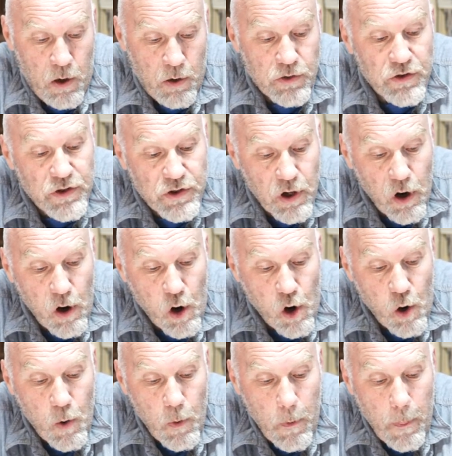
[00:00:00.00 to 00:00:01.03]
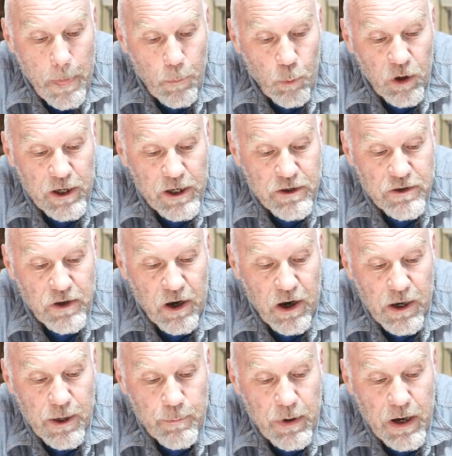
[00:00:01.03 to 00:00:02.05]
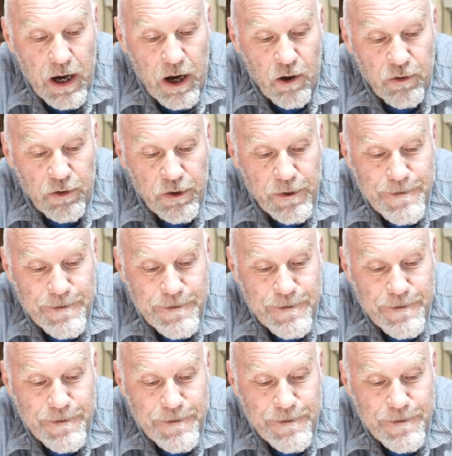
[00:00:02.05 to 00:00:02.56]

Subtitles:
So, we're going to talk about